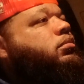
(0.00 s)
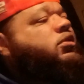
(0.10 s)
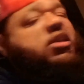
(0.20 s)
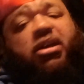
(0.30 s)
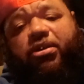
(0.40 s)

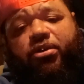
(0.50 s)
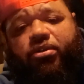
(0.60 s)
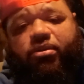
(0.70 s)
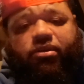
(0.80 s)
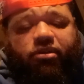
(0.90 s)
10
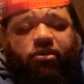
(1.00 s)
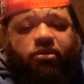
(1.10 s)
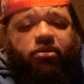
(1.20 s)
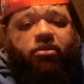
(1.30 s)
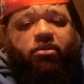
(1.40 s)
years
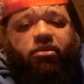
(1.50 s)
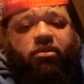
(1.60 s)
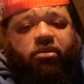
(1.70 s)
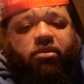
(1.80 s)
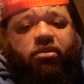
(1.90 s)

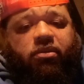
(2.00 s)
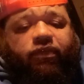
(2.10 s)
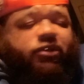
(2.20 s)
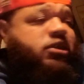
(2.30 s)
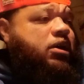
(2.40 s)

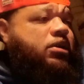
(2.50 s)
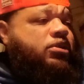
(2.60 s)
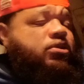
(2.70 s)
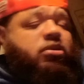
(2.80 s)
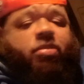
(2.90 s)
for taking it
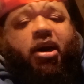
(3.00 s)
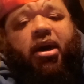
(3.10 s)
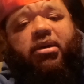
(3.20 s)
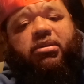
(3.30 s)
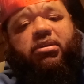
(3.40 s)
to the
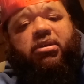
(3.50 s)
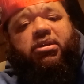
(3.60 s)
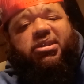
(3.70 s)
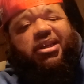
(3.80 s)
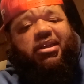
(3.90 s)
box.
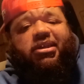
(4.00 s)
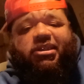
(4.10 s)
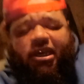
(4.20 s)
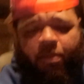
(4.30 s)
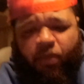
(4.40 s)
Set an
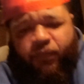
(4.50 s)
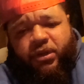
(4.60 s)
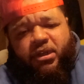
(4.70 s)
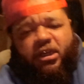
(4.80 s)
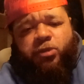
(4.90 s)
example for
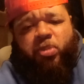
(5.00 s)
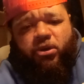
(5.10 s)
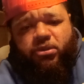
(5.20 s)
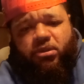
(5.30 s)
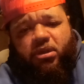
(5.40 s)
the next
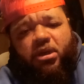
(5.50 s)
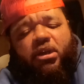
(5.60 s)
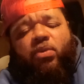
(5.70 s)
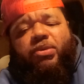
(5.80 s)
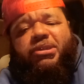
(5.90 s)
person
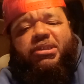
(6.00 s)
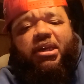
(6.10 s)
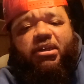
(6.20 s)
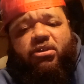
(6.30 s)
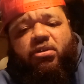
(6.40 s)
that wants to
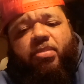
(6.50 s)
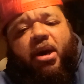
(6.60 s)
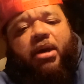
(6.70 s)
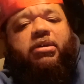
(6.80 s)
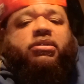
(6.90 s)
take it to the
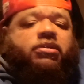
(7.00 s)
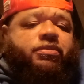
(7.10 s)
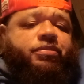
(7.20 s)
box.